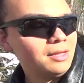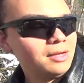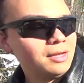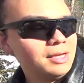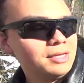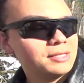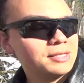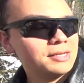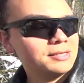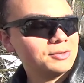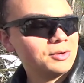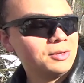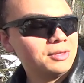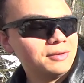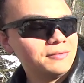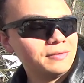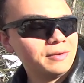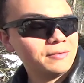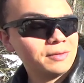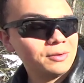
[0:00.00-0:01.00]
He says only
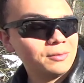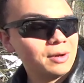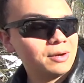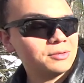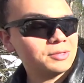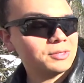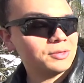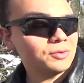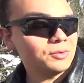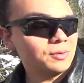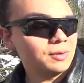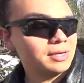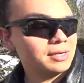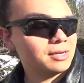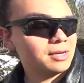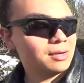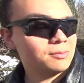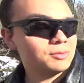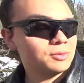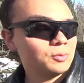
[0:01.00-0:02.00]
50 rounds through it,
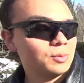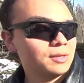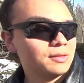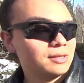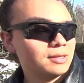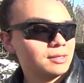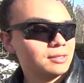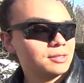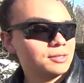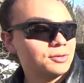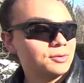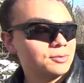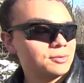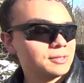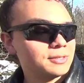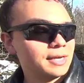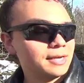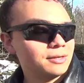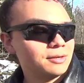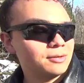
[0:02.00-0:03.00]
comes with 2
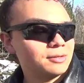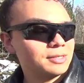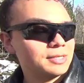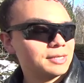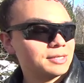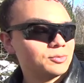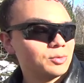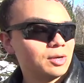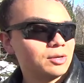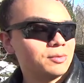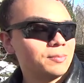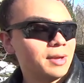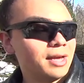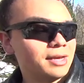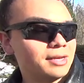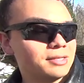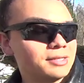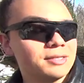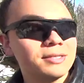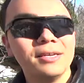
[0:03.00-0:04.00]
standard 6-round
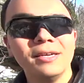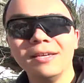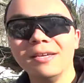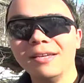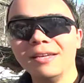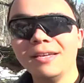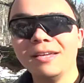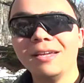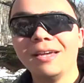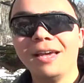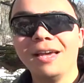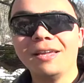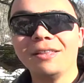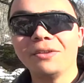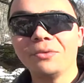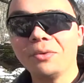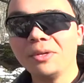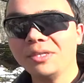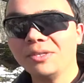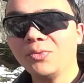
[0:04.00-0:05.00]
mags, and the
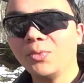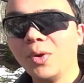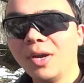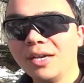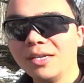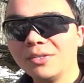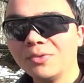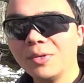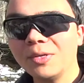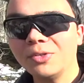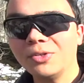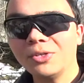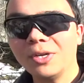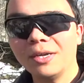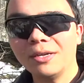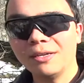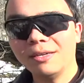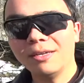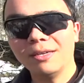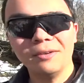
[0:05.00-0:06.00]
reason why I
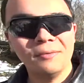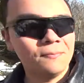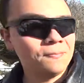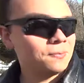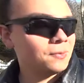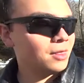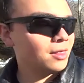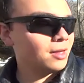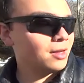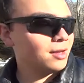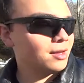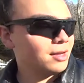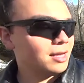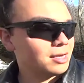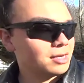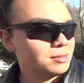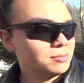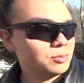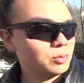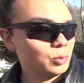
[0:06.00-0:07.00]
screenshotted it, it
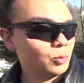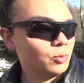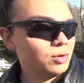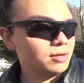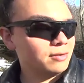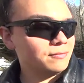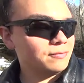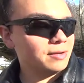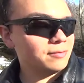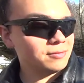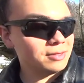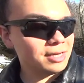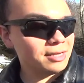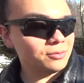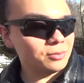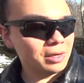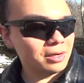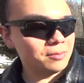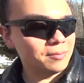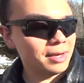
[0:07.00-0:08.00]
comes with one
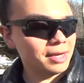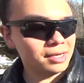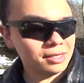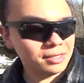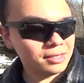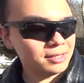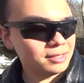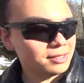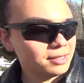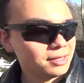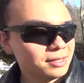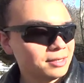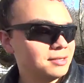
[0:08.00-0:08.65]
15-round magazine.